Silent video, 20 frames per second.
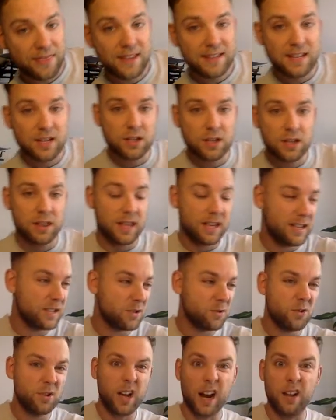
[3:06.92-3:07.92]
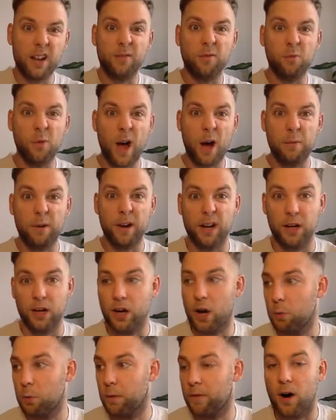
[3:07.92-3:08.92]
this is kind of where we're going to
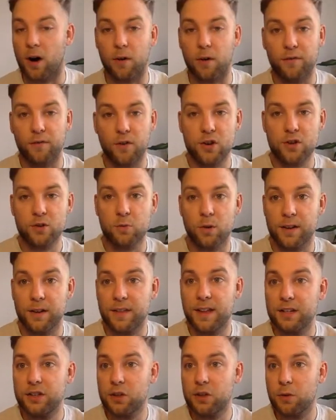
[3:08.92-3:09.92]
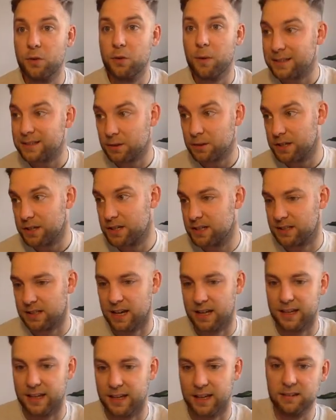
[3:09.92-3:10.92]
go with our first one. And they do ask questions
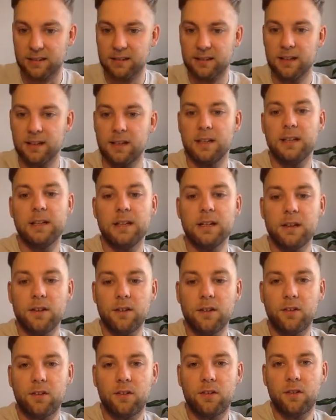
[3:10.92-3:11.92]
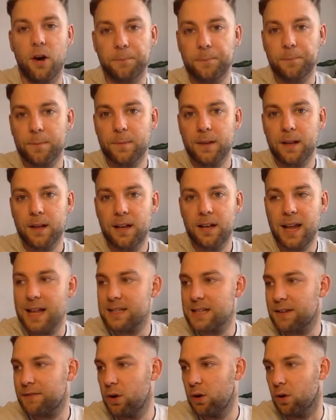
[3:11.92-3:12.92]
like this. So let's
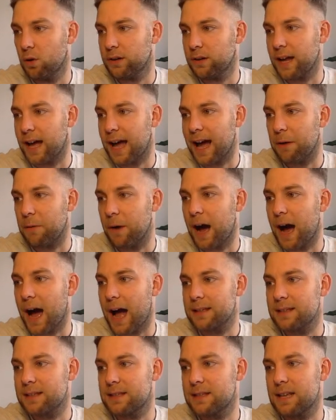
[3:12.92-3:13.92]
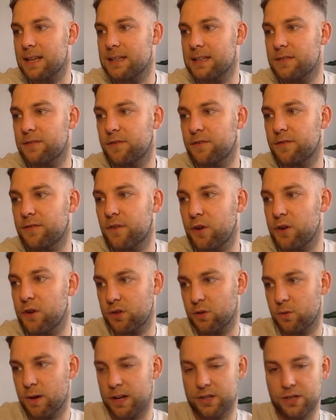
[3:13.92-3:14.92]
have a look now at this first
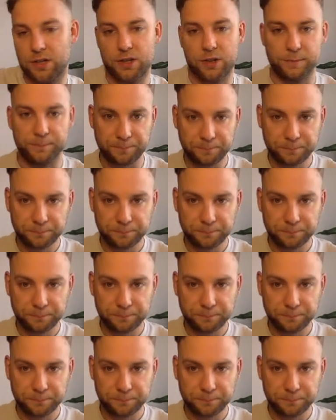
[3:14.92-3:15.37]
question.